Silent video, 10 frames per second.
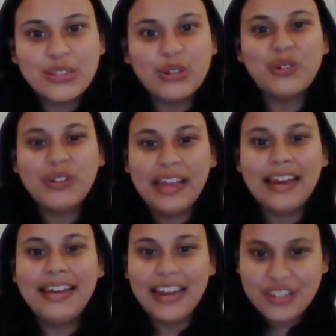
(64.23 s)
So
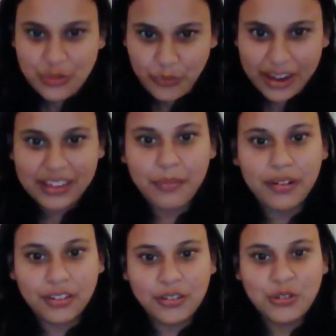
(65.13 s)
today, let's
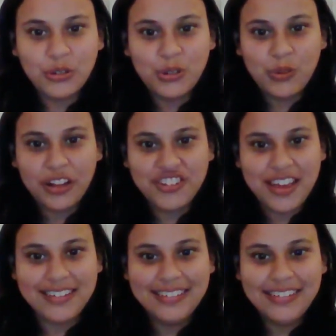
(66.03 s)
welcome Rasanjot to our
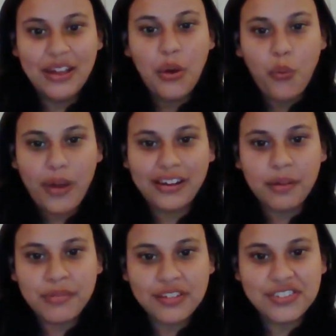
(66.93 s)
channel.
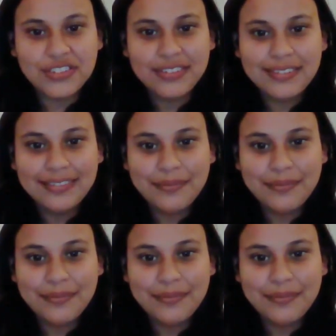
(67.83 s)
Welcome, Rasan.